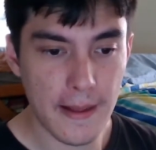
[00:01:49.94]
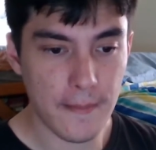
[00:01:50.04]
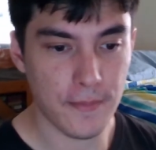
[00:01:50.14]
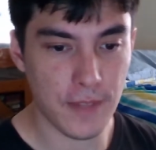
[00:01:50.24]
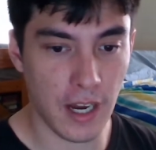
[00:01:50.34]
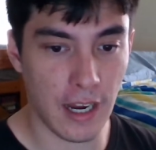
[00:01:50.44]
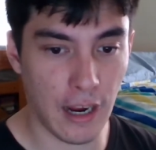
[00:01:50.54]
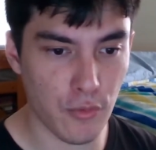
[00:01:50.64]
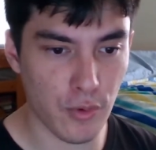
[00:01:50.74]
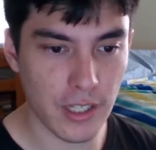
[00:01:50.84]
I
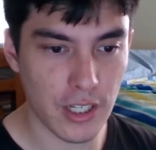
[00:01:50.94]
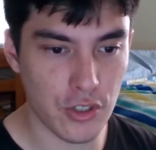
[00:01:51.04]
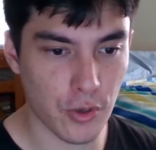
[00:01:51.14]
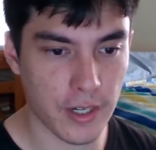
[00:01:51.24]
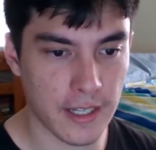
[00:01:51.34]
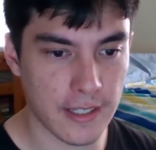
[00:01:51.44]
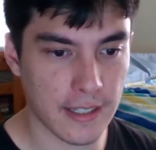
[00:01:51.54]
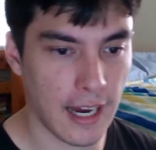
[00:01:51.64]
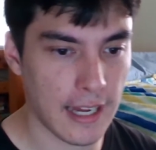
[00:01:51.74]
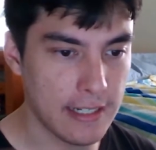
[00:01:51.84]
really enjoyed it. It
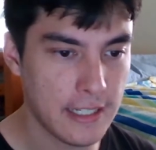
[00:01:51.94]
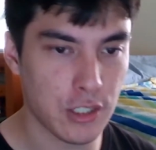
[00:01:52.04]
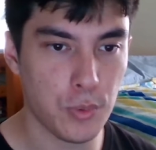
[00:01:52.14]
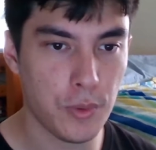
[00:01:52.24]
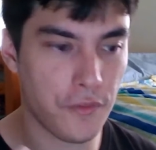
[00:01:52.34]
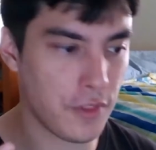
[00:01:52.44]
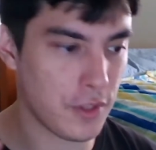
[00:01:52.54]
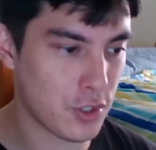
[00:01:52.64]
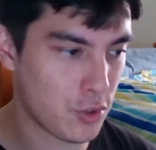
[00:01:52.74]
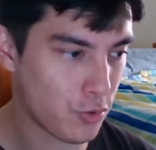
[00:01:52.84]
kind of deals with the
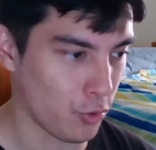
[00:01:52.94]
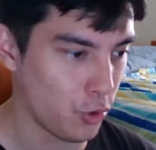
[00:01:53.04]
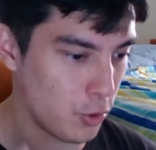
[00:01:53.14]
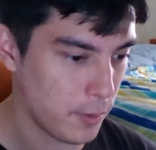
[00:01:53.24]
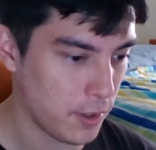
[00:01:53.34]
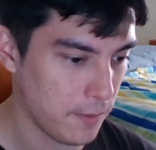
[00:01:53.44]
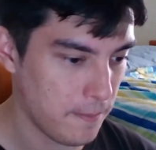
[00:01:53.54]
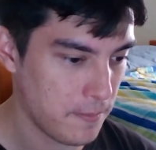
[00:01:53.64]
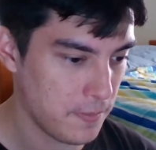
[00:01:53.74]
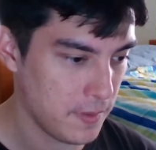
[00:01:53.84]
trauma
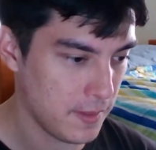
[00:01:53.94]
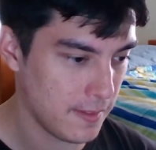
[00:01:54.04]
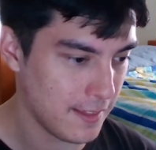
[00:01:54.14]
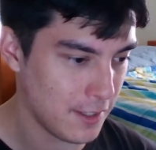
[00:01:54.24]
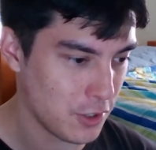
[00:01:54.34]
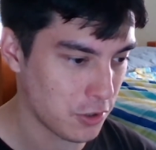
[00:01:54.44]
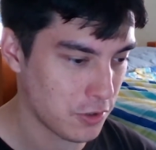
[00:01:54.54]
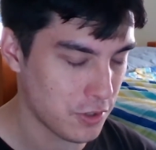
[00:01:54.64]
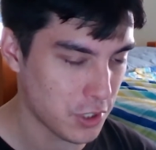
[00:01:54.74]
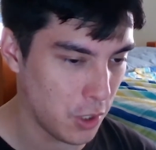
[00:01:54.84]
the Doctor
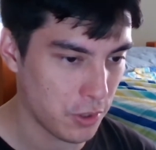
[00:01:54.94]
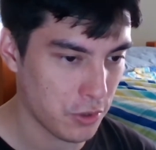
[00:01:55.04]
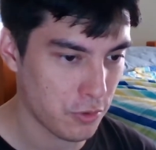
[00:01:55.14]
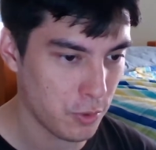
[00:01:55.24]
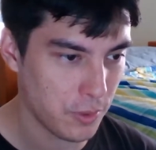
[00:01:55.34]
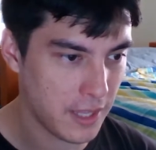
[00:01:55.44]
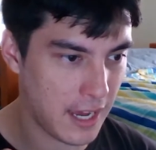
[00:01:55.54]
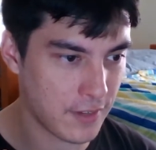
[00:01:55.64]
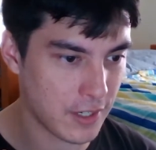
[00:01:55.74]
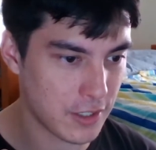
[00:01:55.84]
is going through with
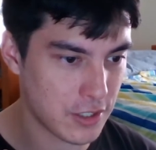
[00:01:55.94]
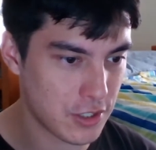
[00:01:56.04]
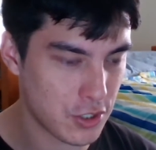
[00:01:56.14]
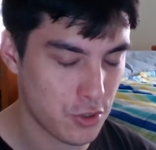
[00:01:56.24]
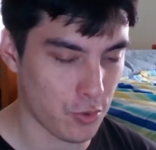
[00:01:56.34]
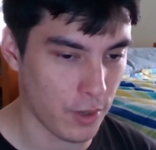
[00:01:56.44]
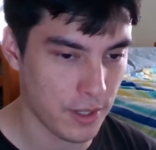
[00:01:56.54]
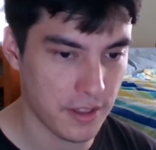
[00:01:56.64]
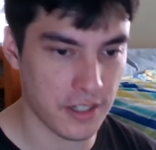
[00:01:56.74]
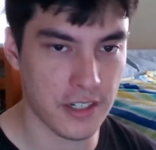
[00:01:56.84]
having
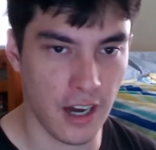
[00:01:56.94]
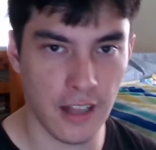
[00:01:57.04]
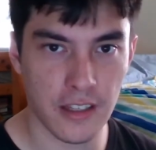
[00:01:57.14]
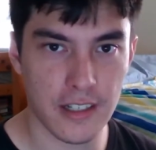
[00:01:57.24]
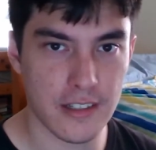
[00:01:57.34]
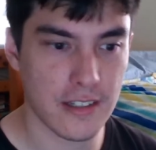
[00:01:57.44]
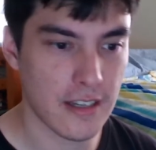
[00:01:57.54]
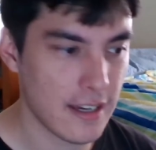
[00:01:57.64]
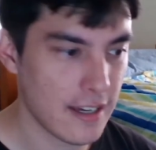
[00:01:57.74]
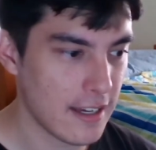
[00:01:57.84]
destroyed the Daleks.
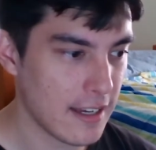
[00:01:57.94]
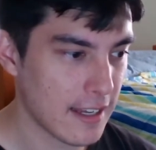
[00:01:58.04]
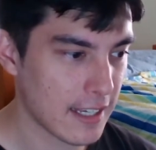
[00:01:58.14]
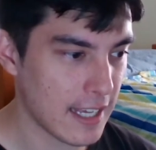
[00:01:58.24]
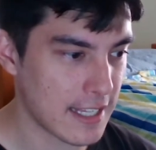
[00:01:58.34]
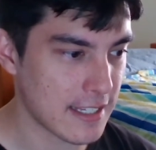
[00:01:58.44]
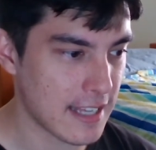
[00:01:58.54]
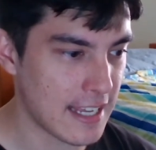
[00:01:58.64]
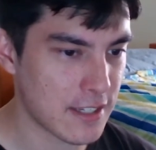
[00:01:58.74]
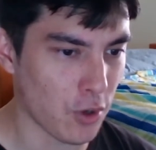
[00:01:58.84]

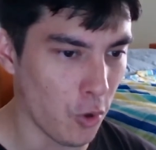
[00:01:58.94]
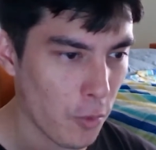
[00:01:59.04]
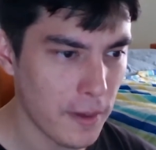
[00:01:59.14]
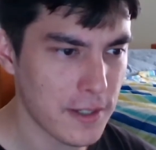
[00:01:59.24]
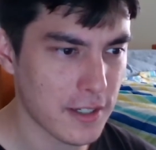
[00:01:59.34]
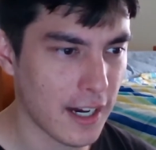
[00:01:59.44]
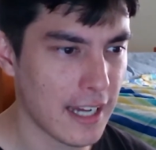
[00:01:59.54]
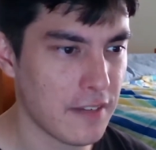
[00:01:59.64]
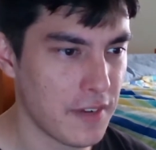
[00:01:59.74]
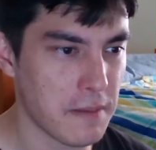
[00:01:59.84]
It's almost kind
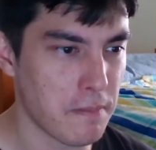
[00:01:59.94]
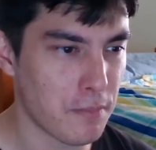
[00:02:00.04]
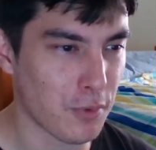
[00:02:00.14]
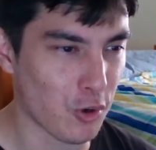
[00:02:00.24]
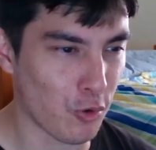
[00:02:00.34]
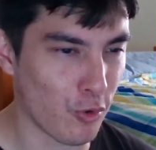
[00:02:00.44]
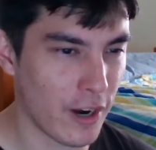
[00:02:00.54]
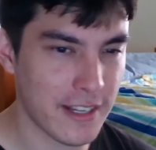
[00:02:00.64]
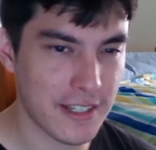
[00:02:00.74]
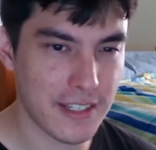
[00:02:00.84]
of a
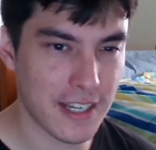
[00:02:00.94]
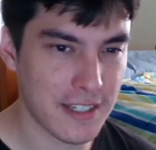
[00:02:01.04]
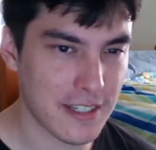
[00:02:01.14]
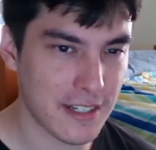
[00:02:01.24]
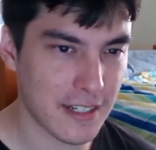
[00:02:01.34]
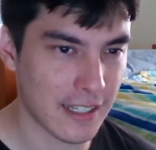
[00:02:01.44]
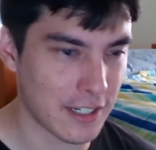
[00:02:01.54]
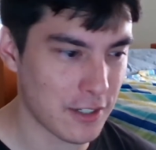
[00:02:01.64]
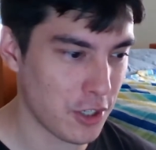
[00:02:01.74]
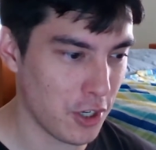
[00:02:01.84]
predecessor in
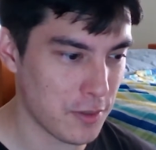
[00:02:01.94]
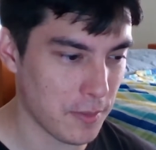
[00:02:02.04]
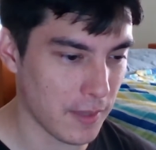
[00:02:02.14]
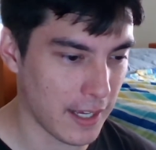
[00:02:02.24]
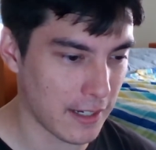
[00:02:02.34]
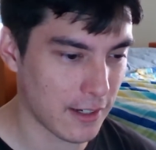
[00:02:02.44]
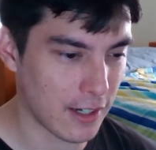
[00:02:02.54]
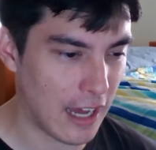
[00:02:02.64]
terms of like kind